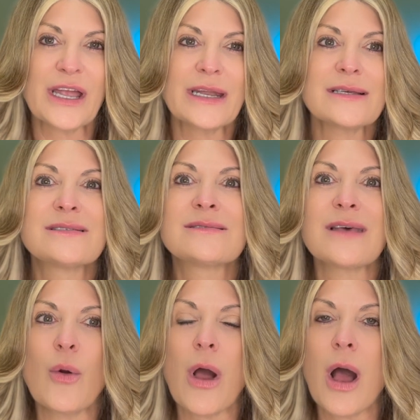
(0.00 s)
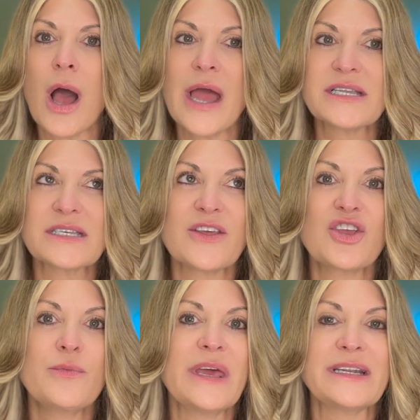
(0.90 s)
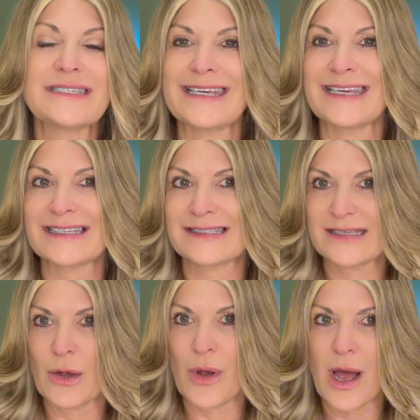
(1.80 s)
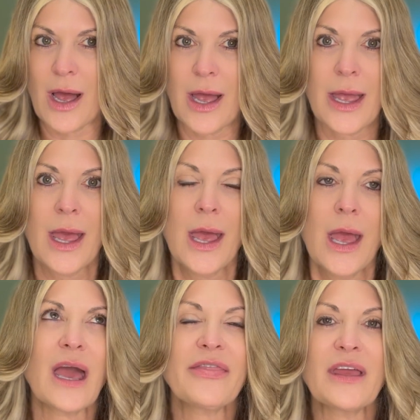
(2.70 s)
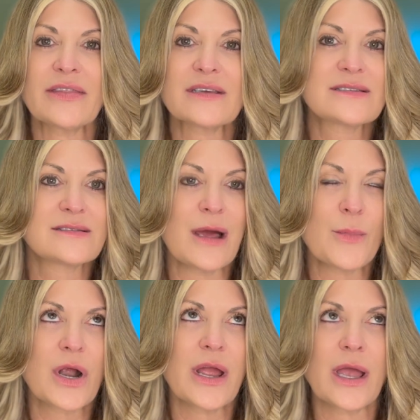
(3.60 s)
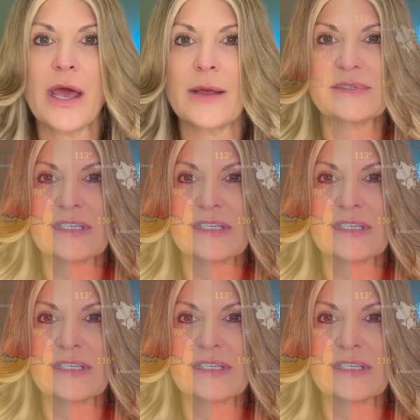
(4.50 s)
it is so hot. The humidity is so high. I think this summer it got up